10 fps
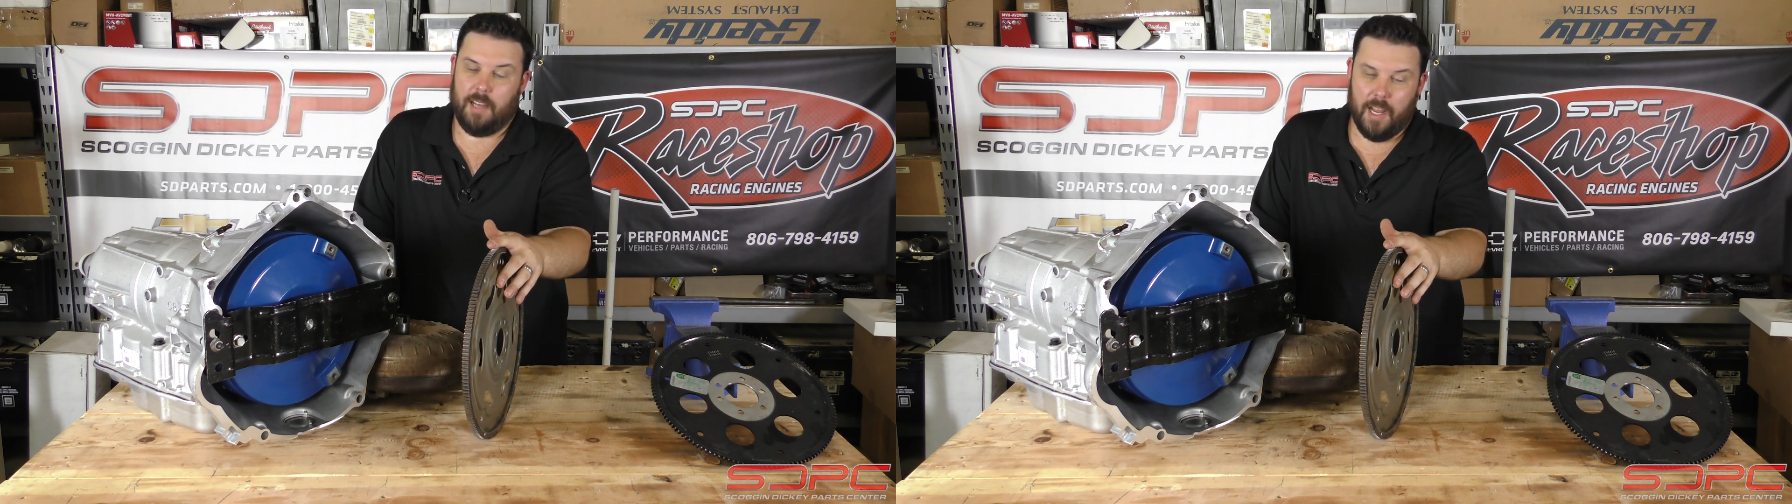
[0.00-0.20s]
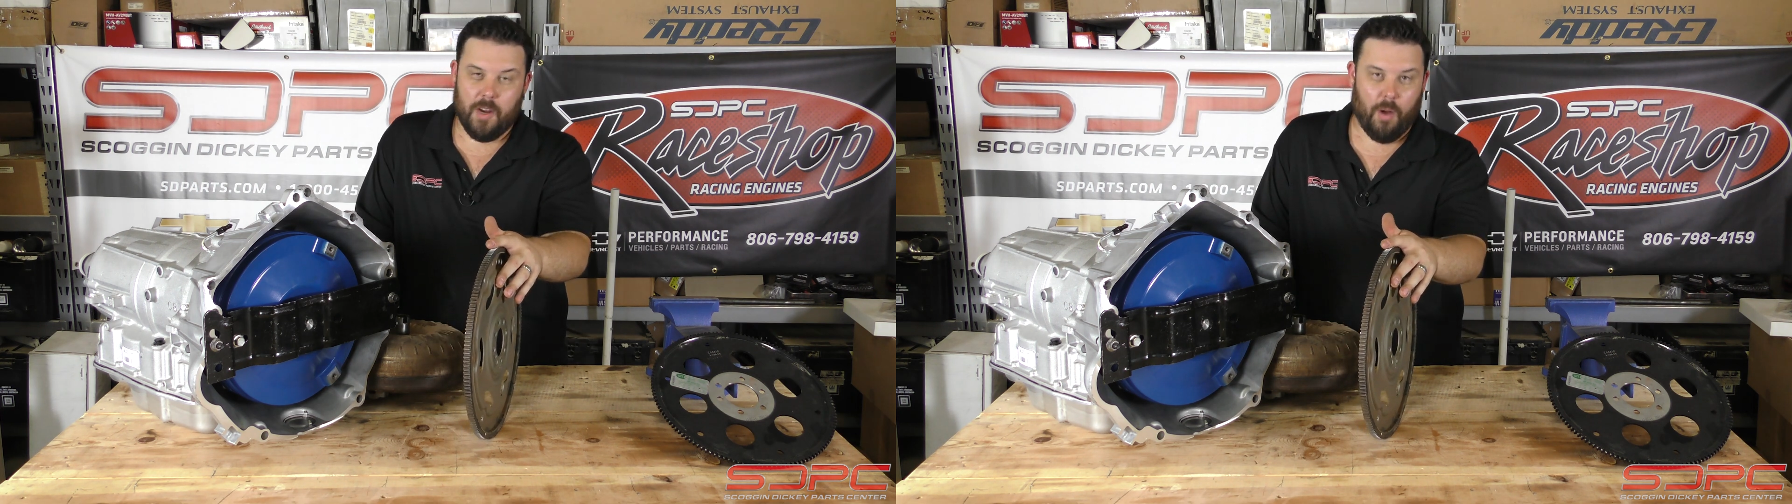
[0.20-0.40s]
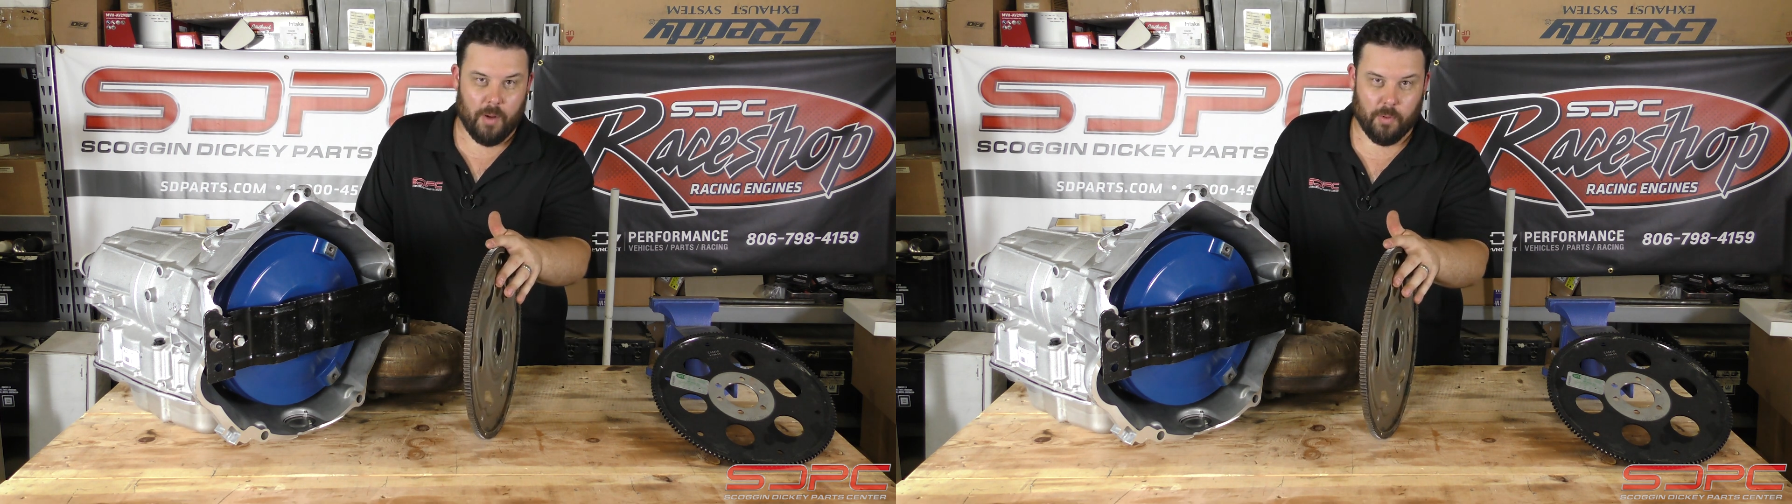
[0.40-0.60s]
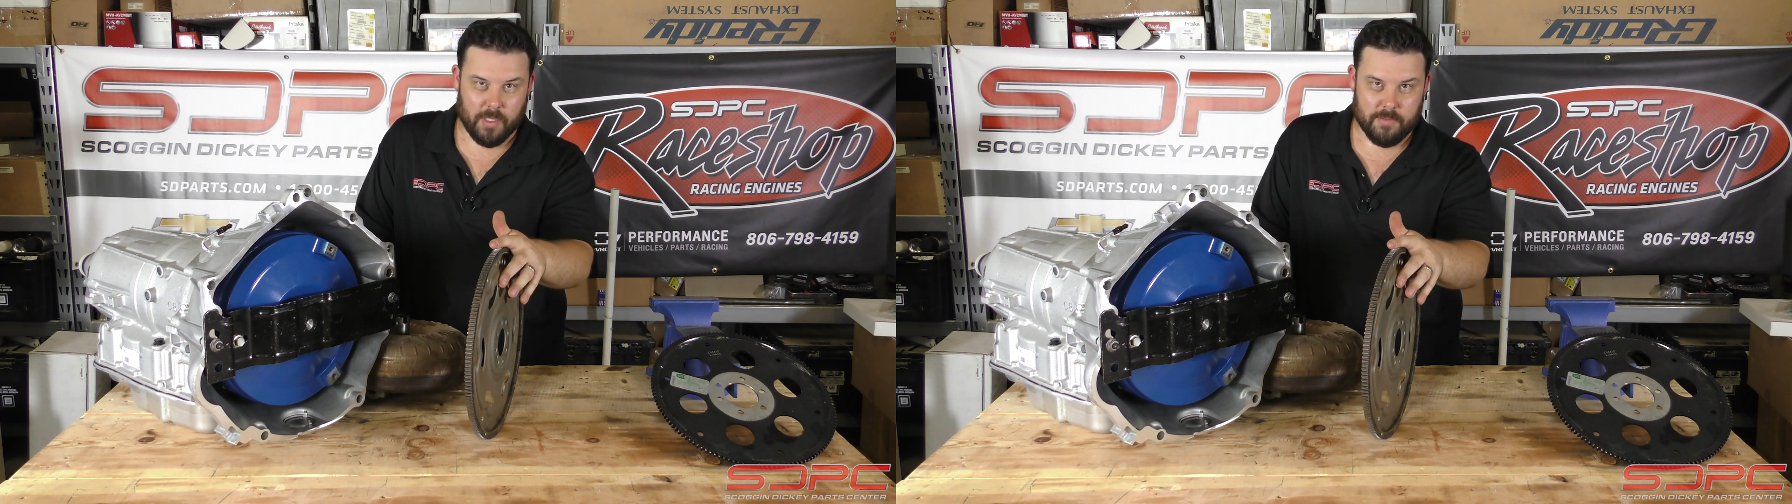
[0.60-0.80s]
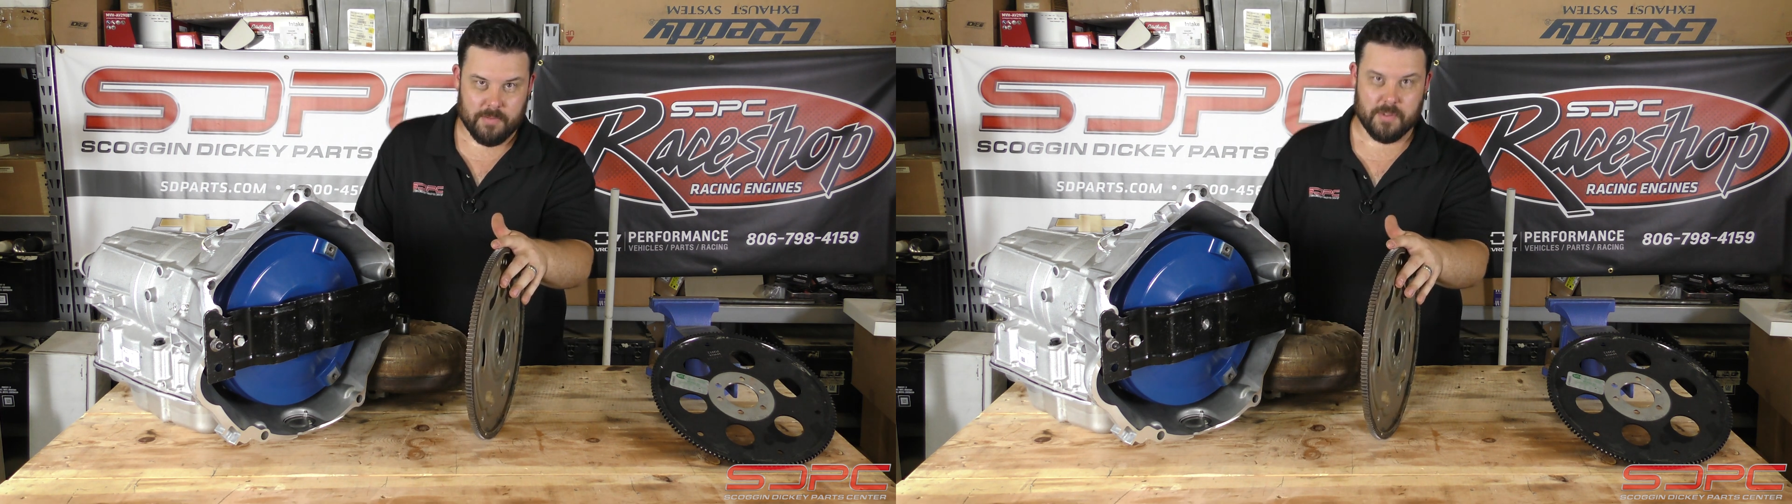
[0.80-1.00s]
I know I
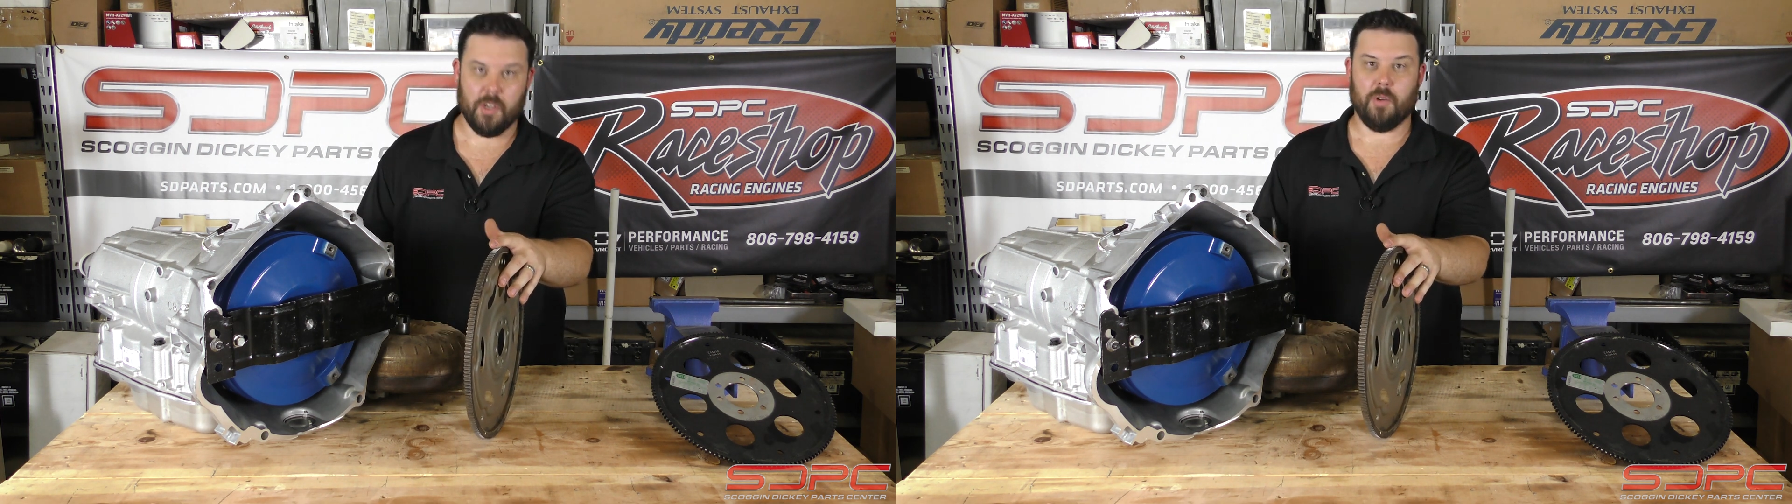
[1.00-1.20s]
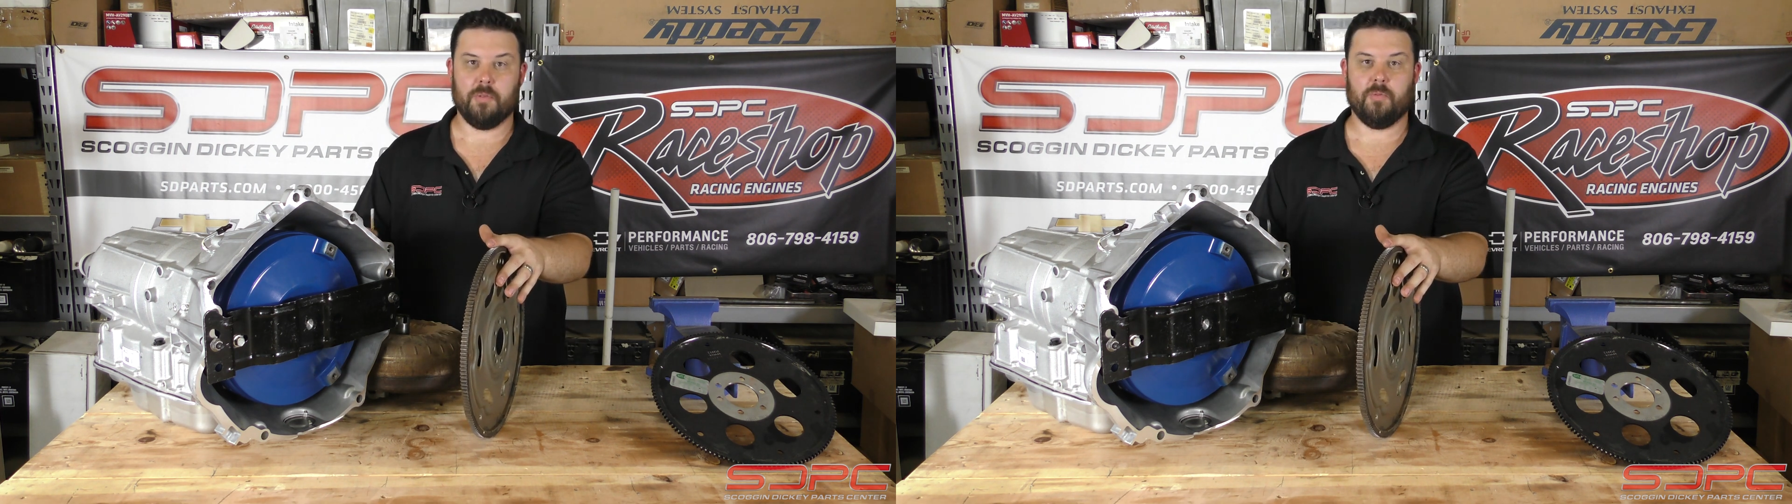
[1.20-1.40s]
would. So